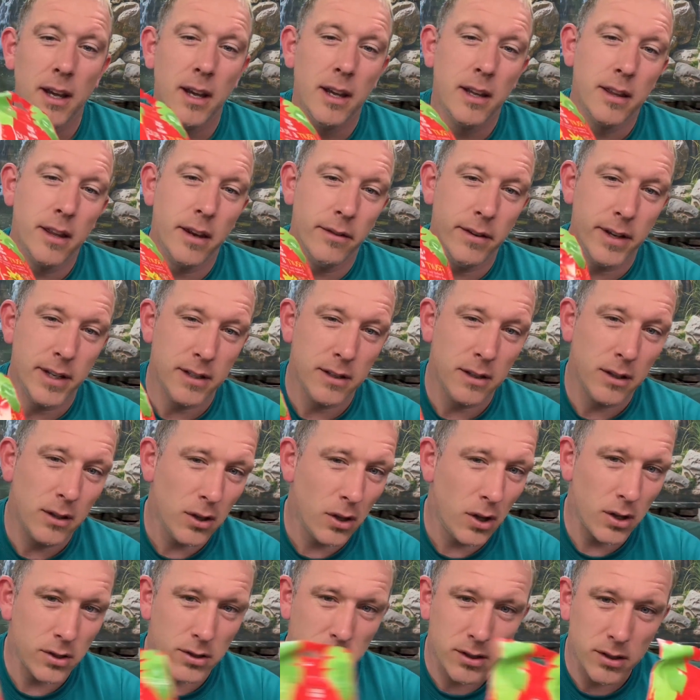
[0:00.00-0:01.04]
There is
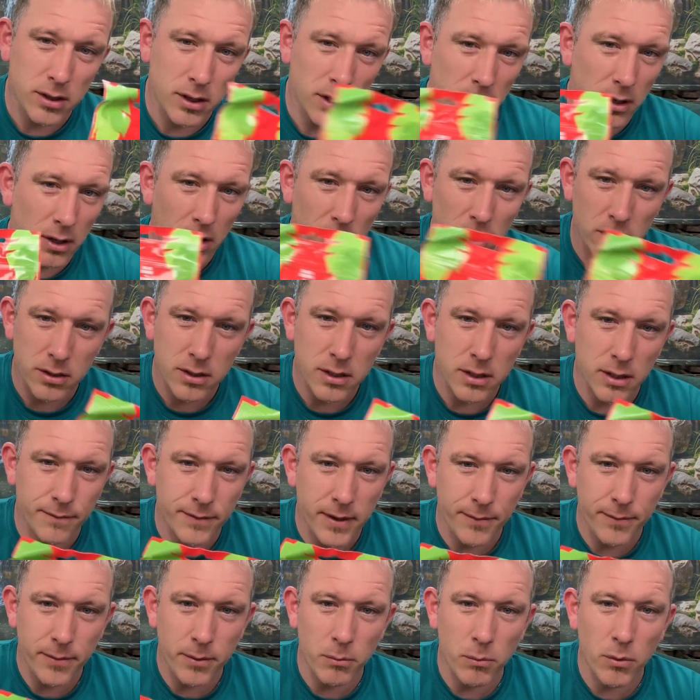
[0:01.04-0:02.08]
lots and lots of
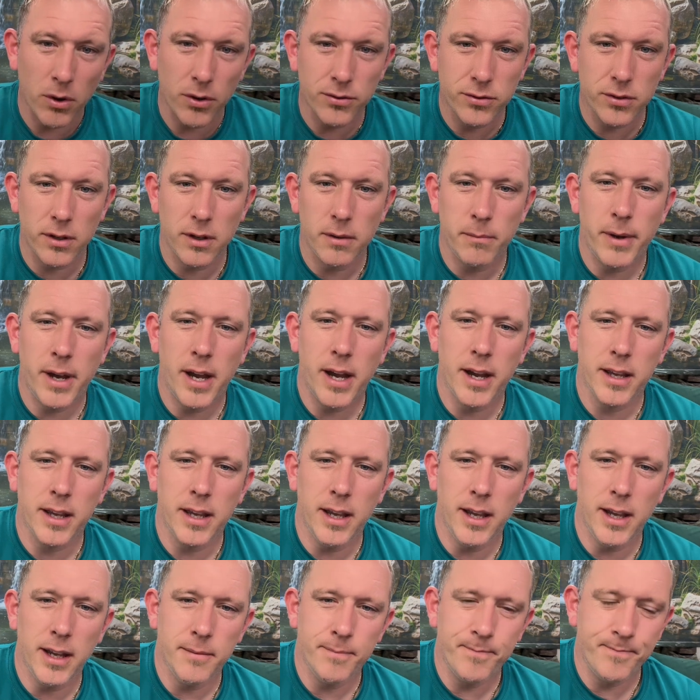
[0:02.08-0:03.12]
different ones on the
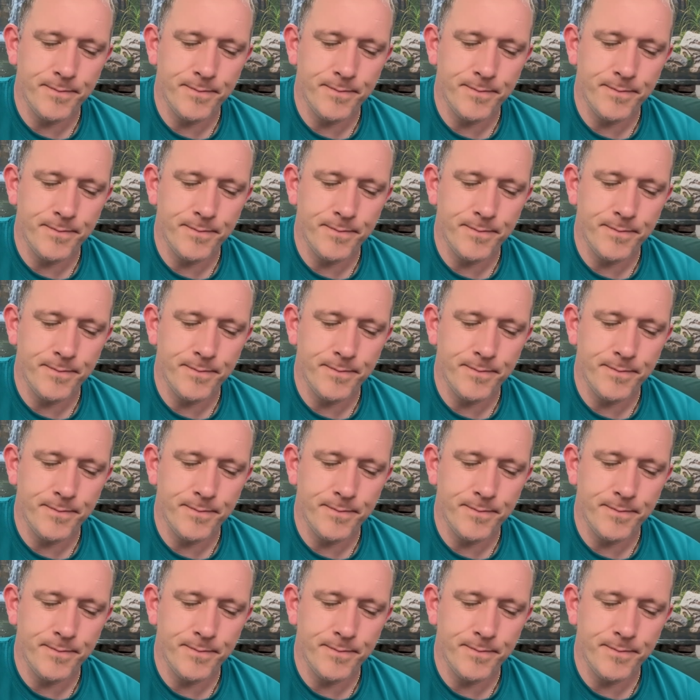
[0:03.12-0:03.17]
market.